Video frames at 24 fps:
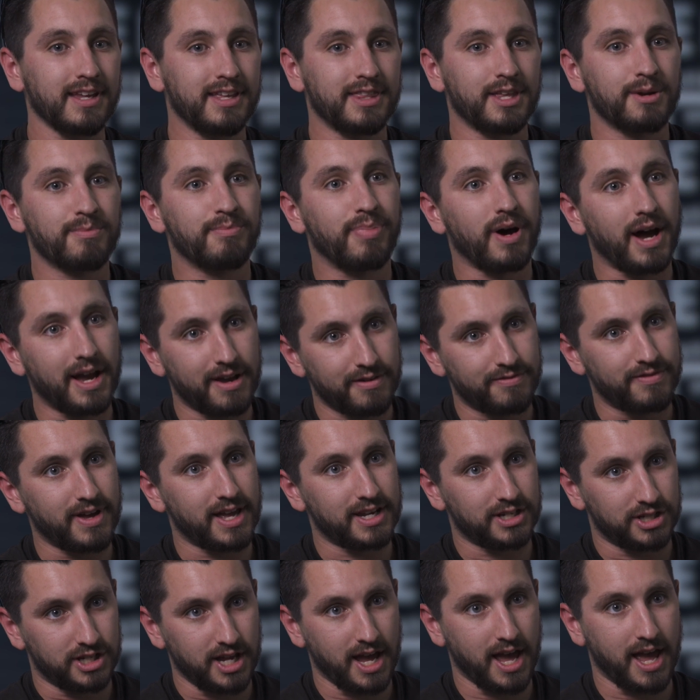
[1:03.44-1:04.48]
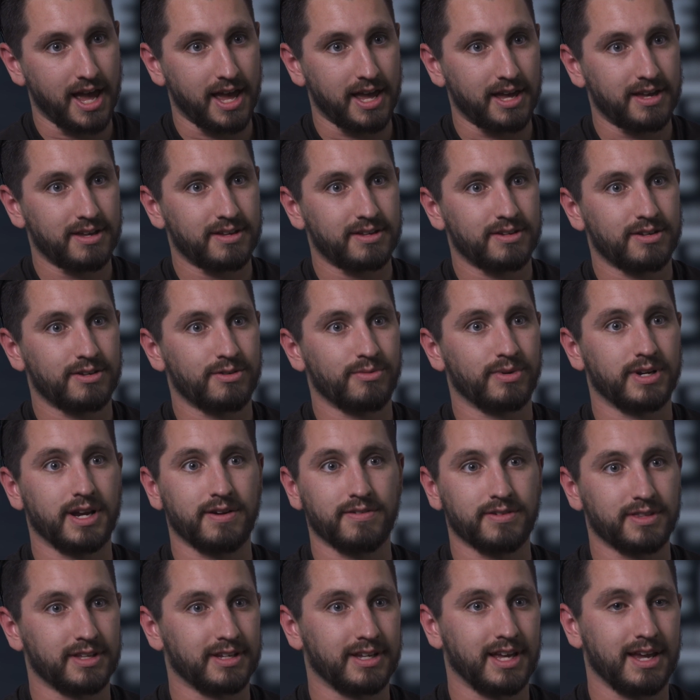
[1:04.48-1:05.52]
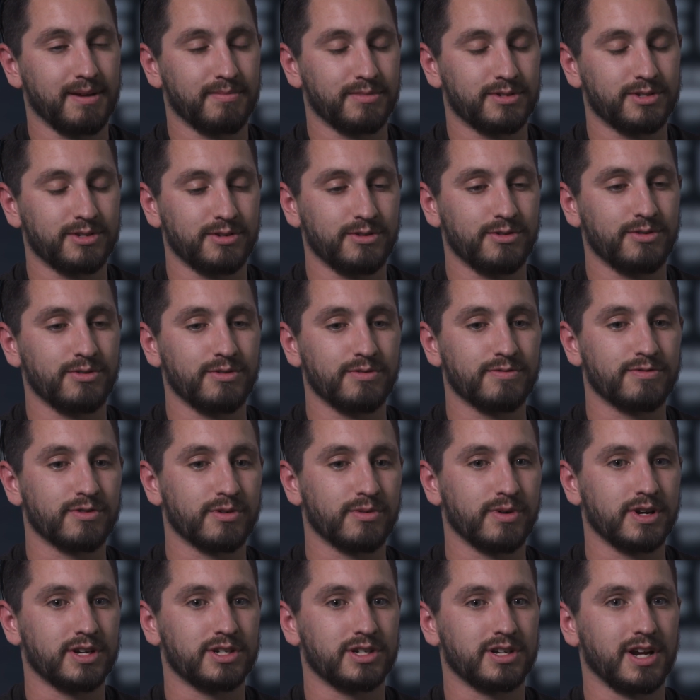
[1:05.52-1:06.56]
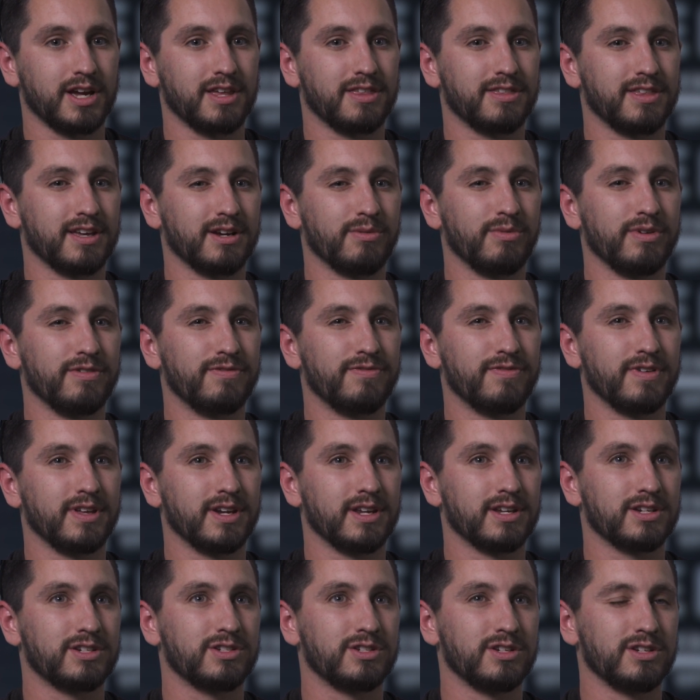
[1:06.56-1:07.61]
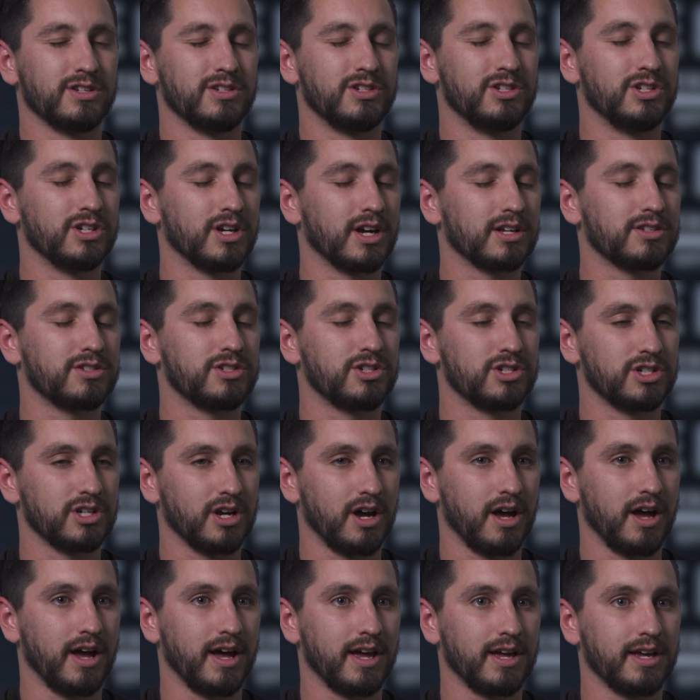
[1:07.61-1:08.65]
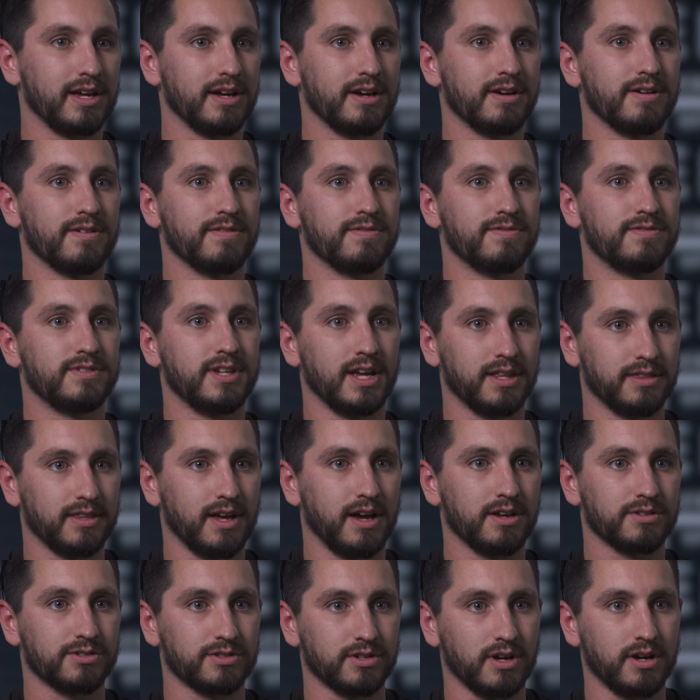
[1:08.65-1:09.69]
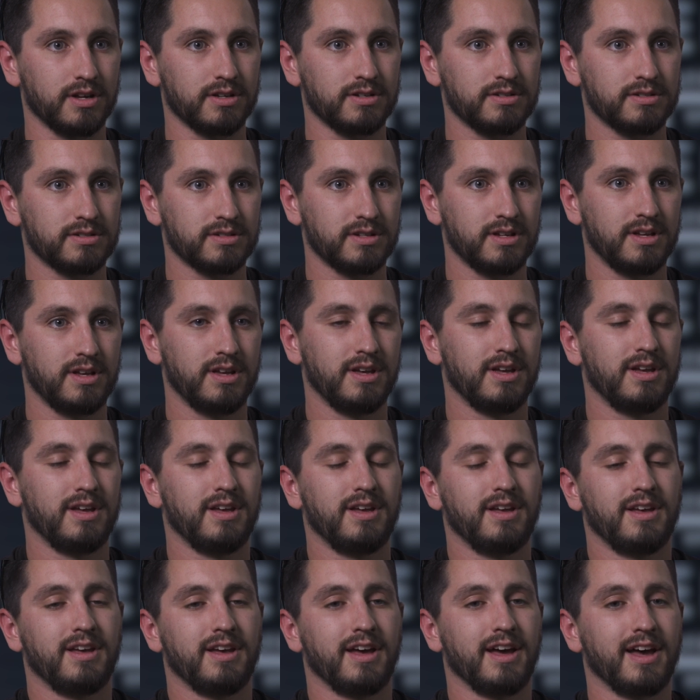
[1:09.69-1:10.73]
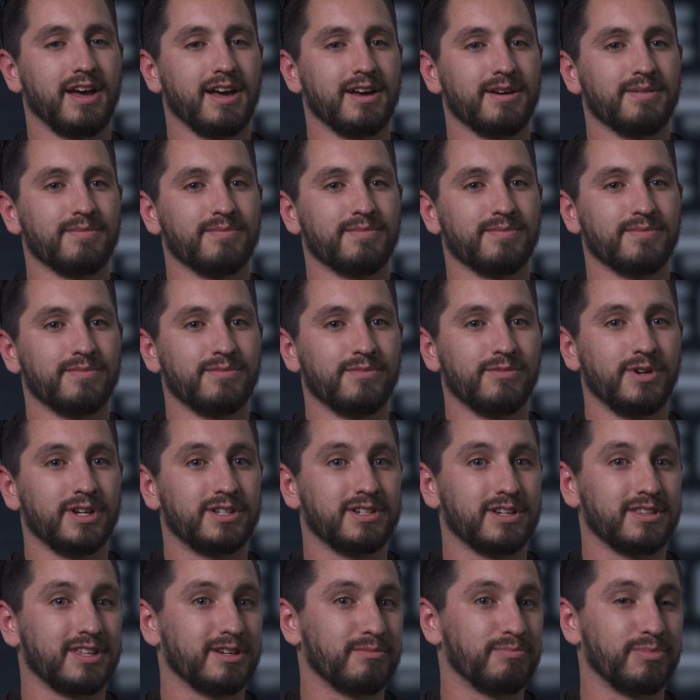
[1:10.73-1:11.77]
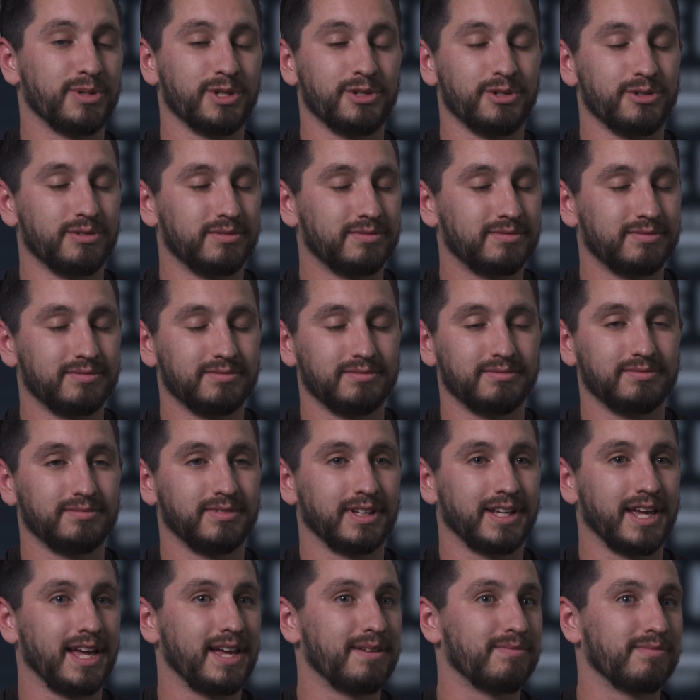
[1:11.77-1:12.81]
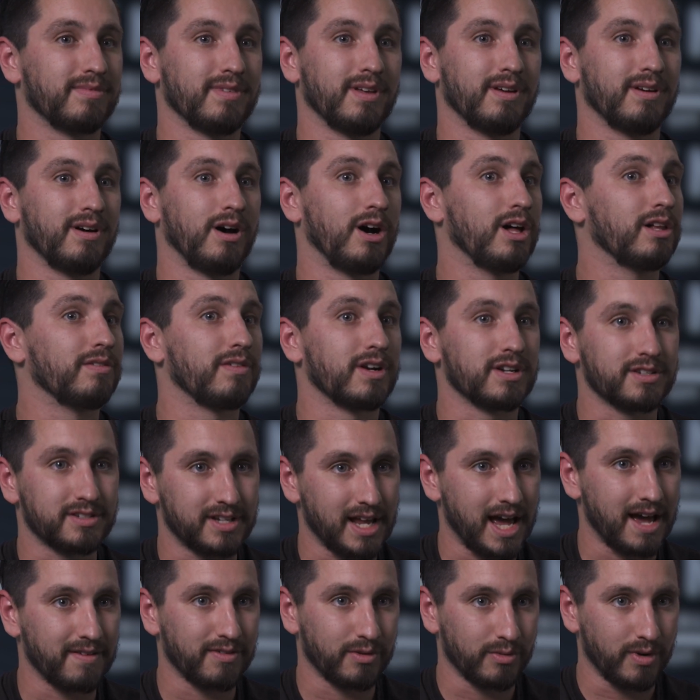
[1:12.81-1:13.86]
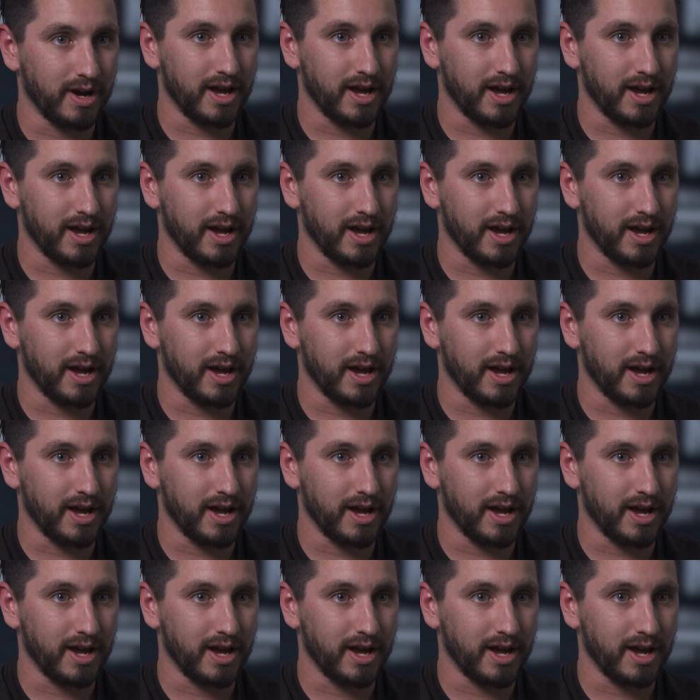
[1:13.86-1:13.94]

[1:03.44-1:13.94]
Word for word: And then by event day, when everything came to fruition, I think we finished just shy of $10,000, um, which I think blew like, all of our staff